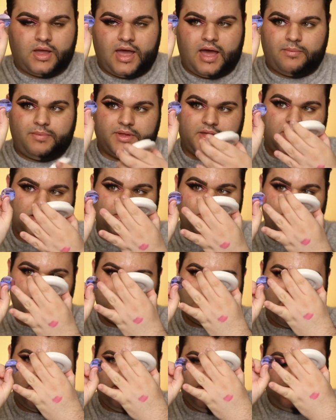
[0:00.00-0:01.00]
applicator,
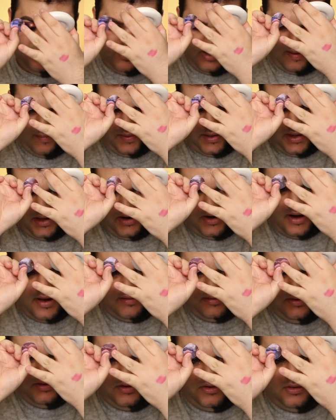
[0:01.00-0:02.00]
and that little applicator
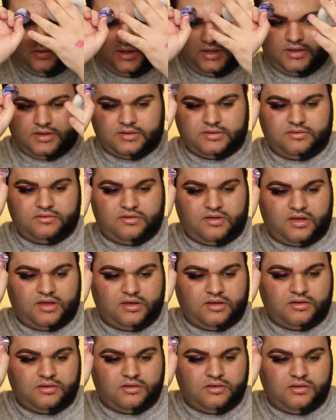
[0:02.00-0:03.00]
has a little like
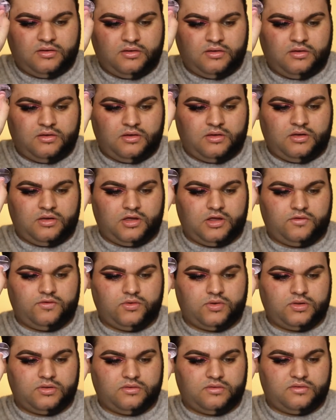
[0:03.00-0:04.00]
ding, if
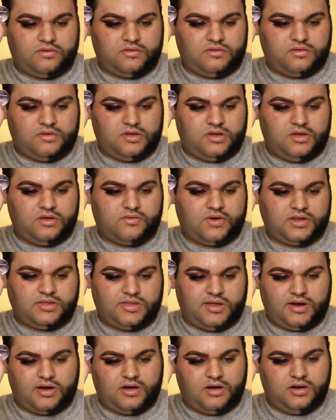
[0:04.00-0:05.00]
you can see right
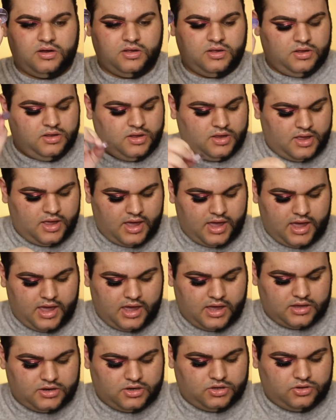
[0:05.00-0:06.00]
there.
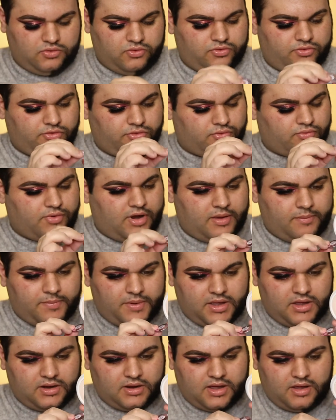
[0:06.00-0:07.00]
And you scrape
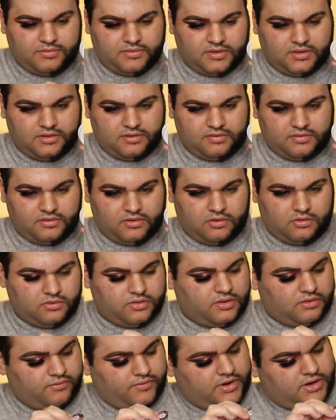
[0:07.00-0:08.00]
it. It comes in this little
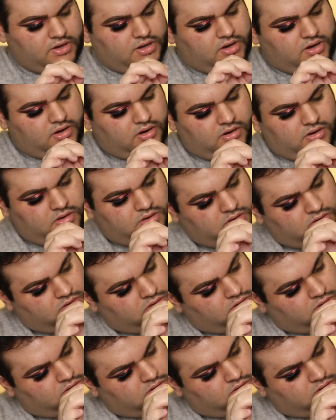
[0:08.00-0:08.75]
thing right here.